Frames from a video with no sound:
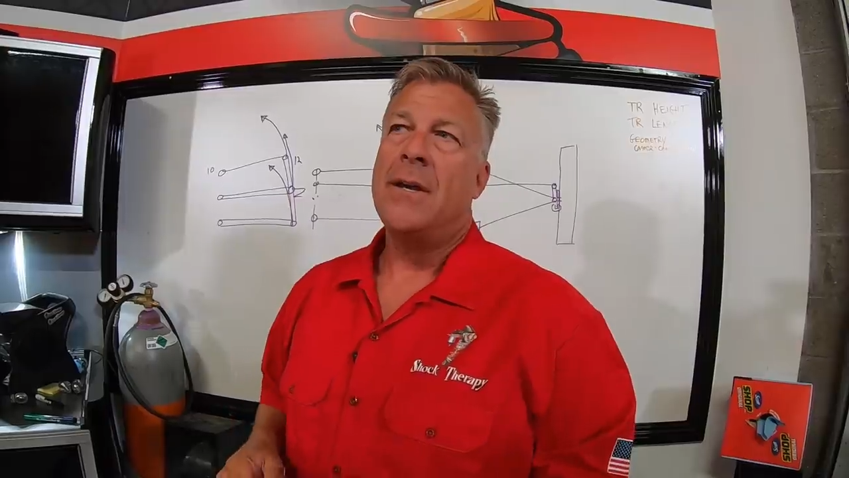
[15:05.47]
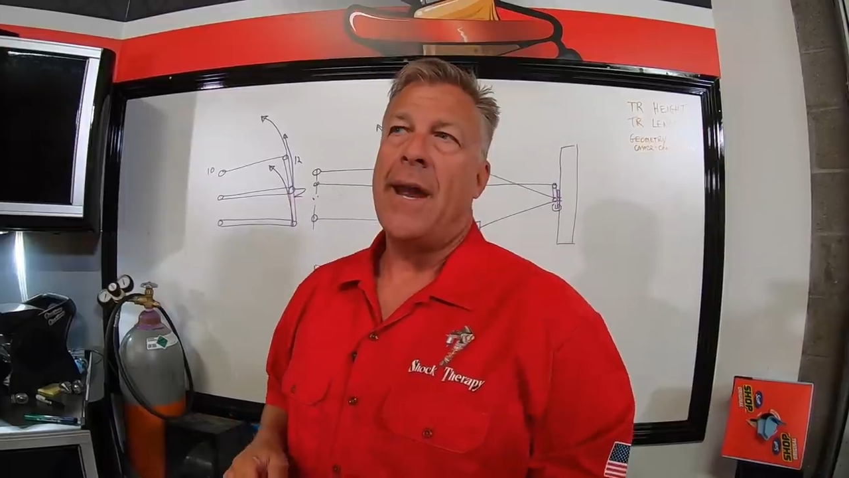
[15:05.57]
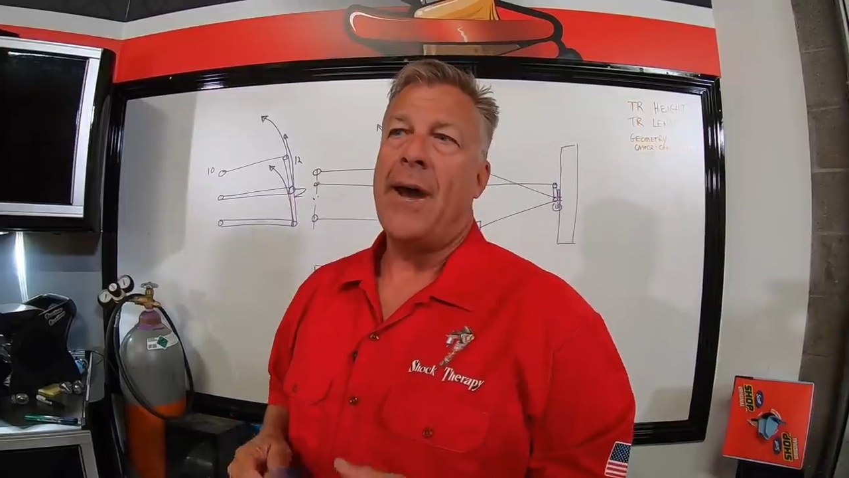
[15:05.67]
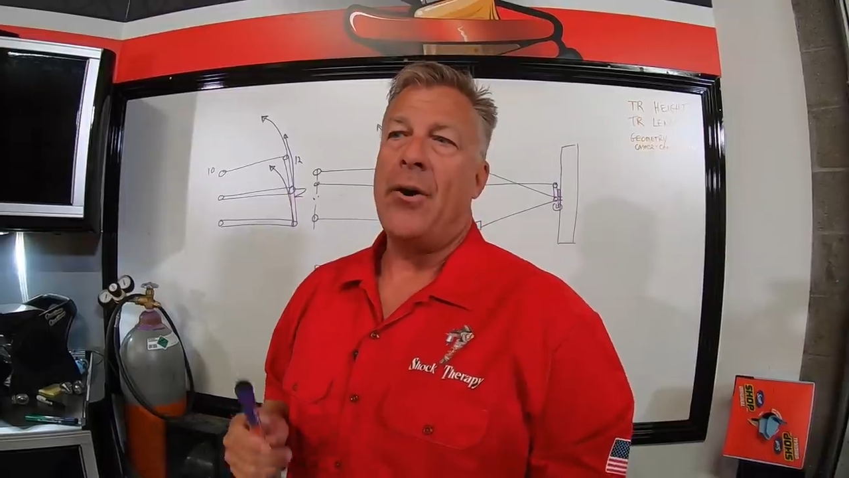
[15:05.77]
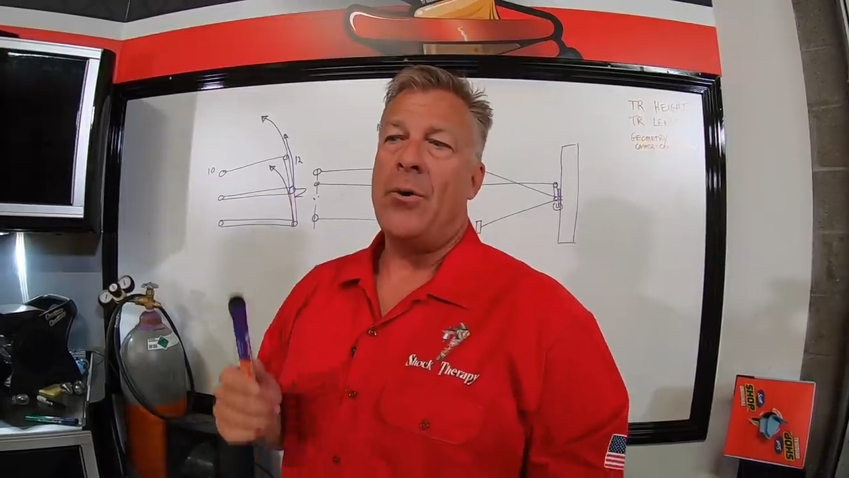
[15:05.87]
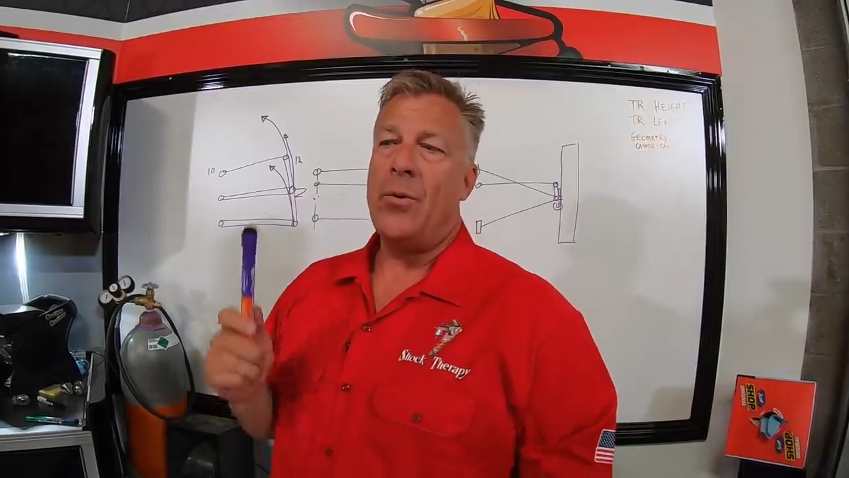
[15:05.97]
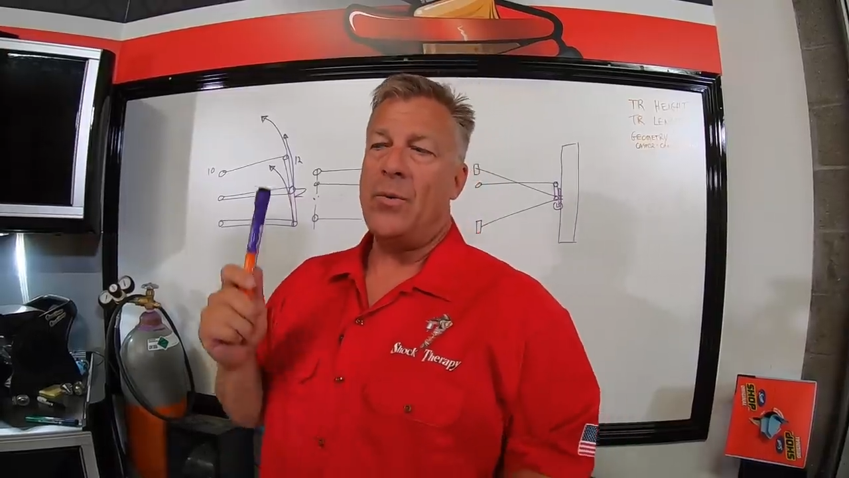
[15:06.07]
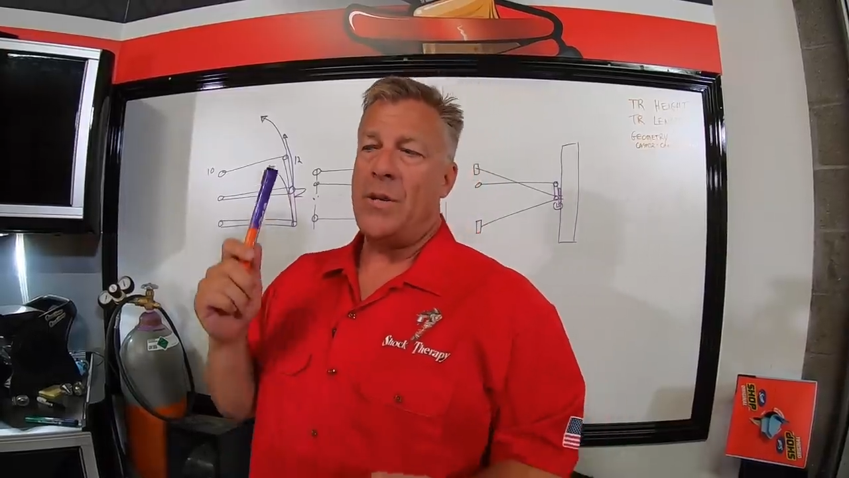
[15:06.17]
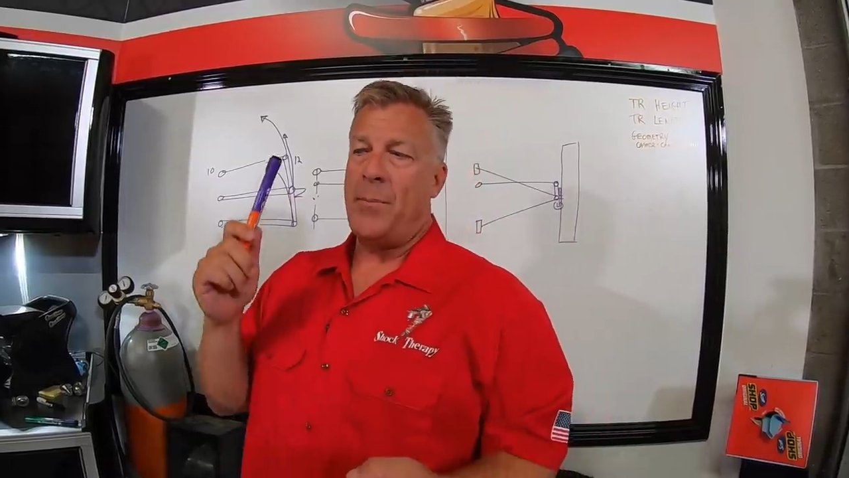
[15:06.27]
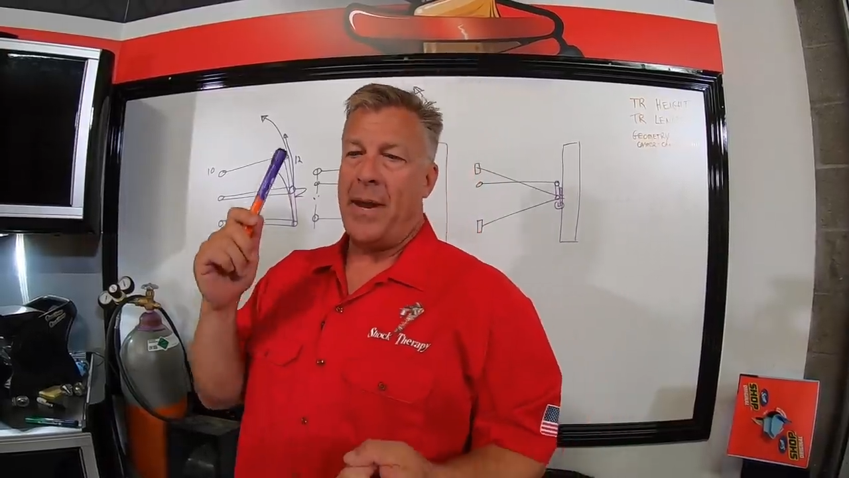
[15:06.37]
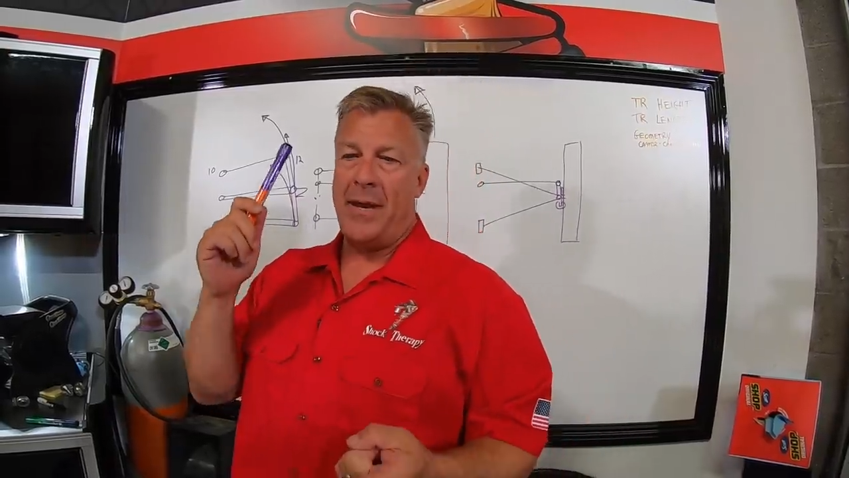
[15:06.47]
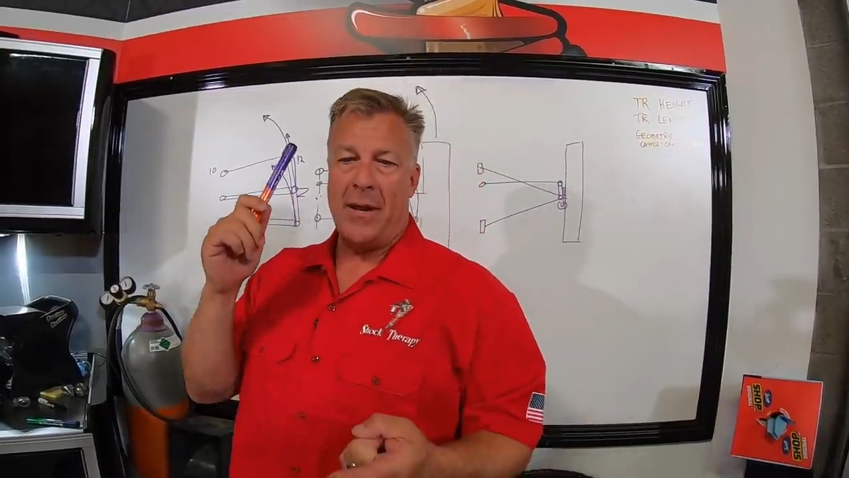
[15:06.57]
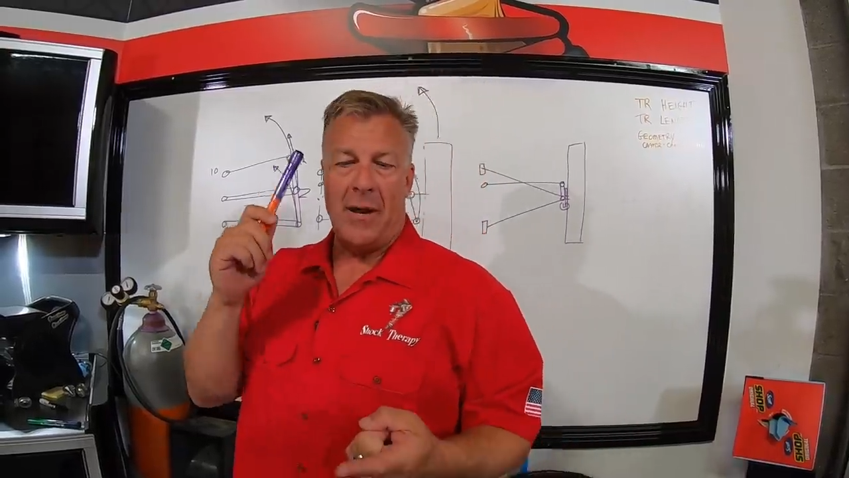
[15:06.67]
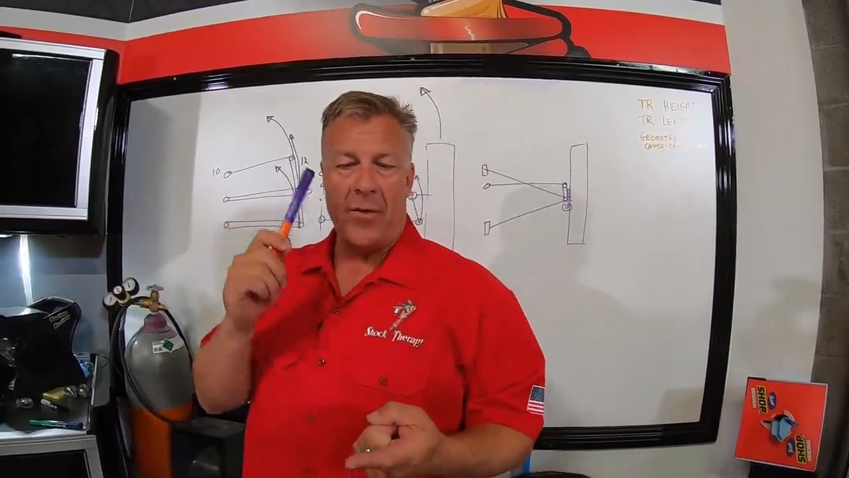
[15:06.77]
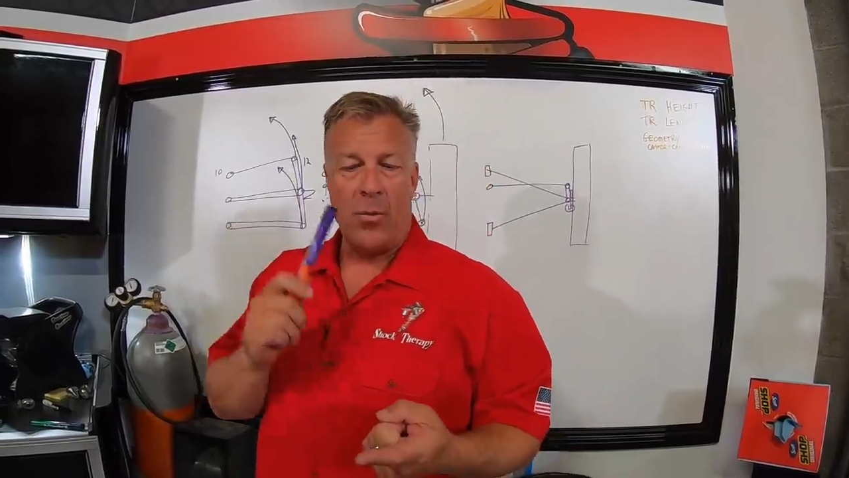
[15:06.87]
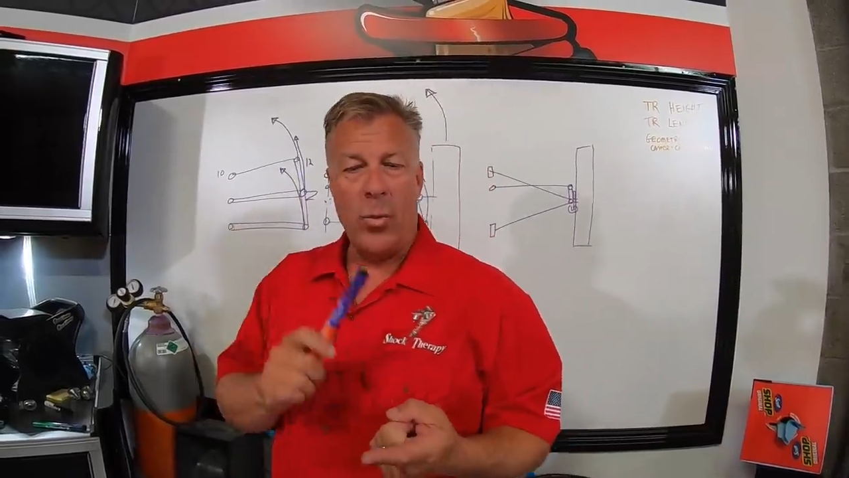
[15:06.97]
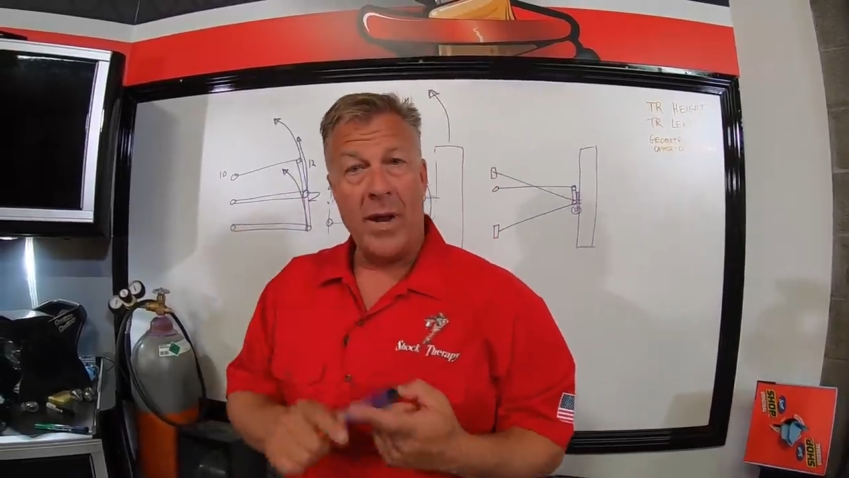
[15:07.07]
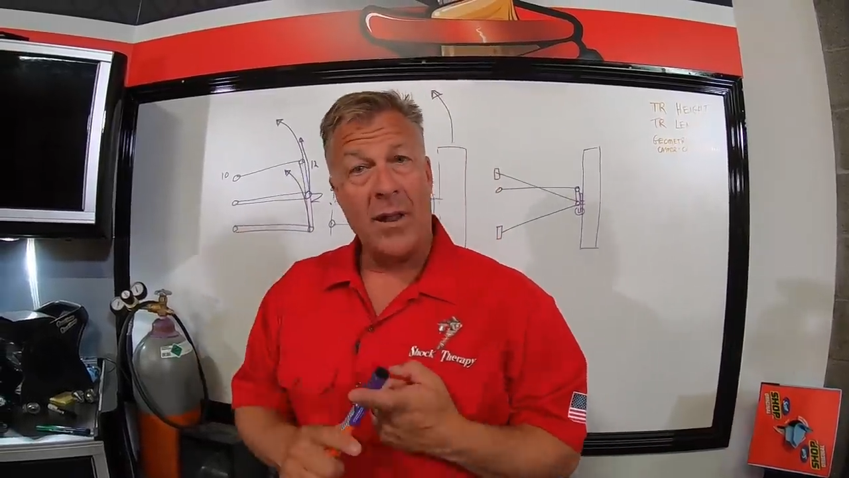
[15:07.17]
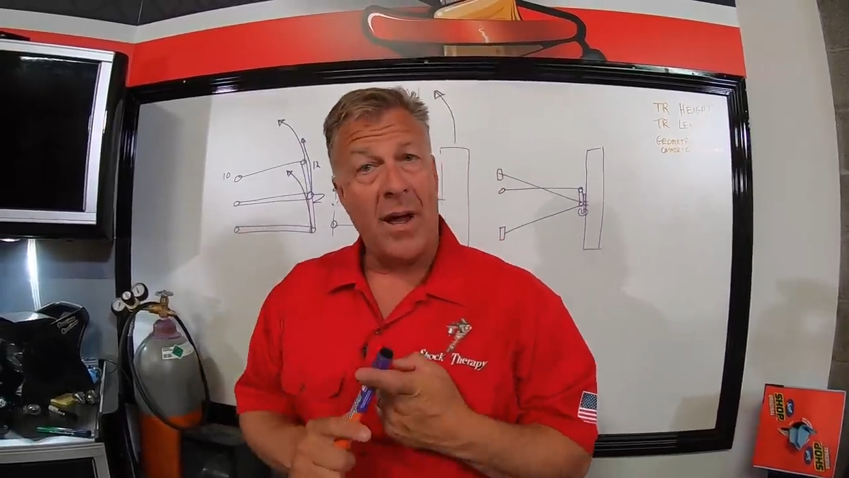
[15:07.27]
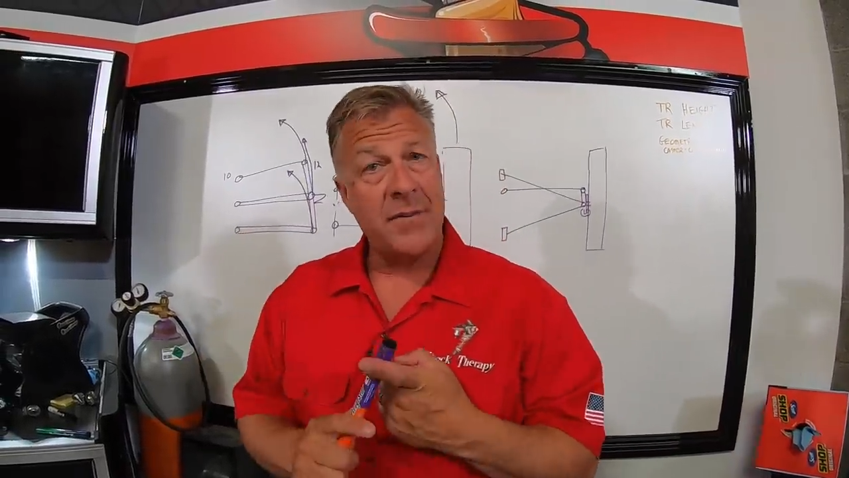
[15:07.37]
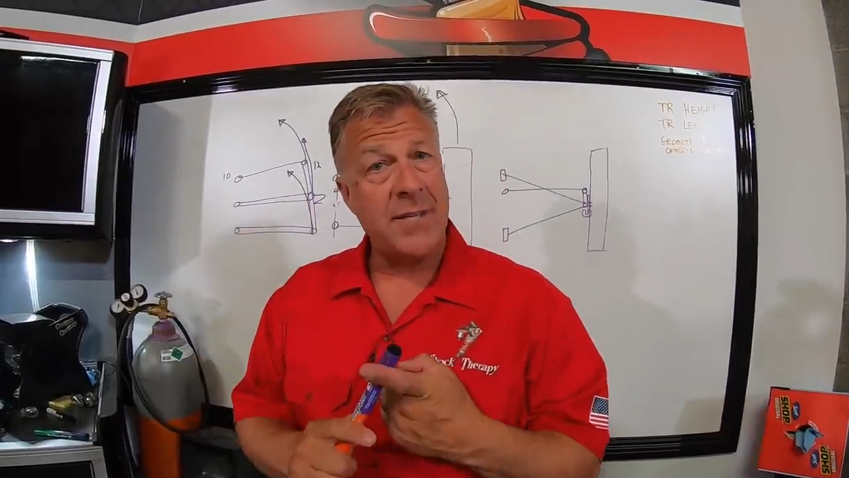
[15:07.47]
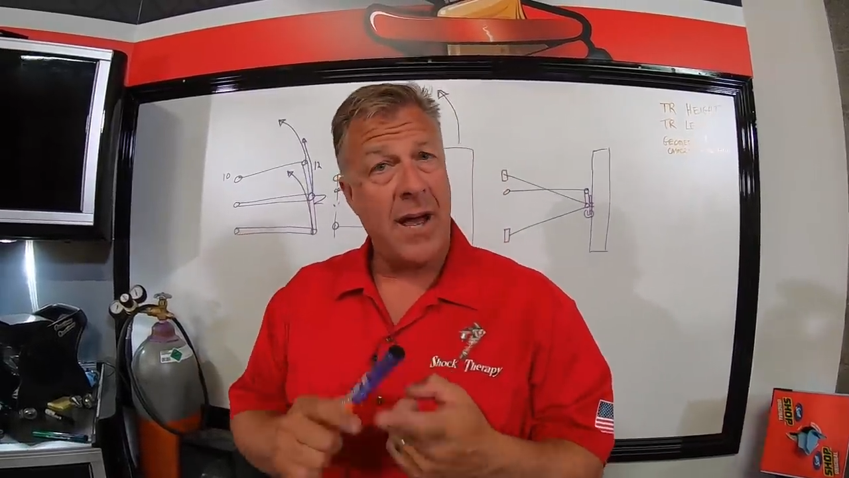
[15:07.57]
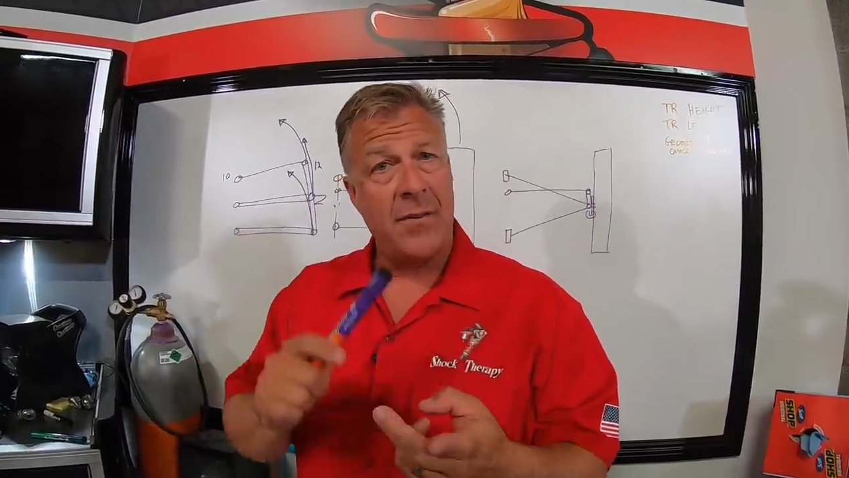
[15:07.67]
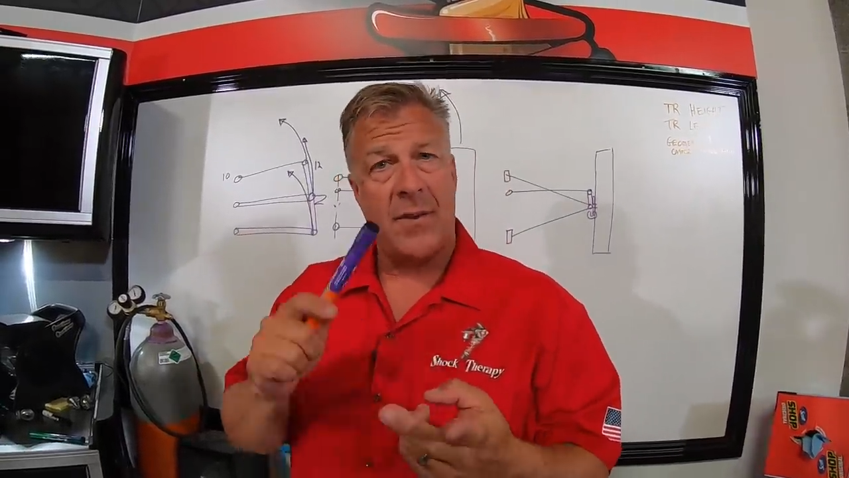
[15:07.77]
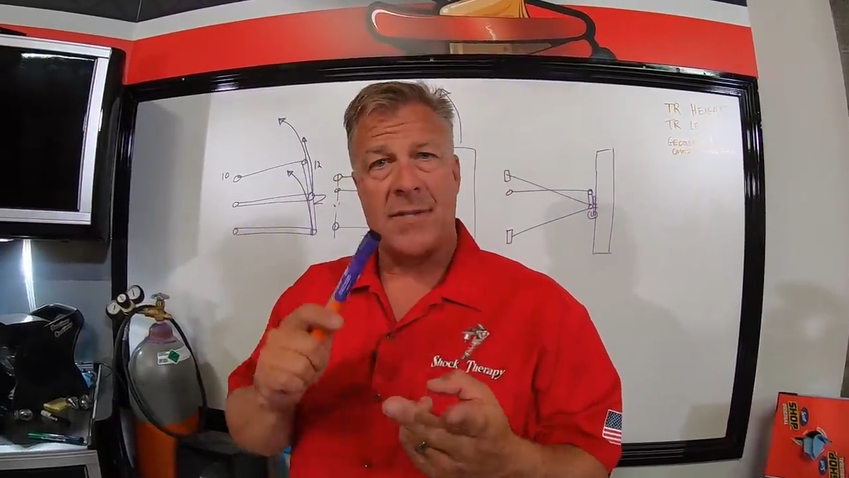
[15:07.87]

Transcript: Now, depending on the wheel offset,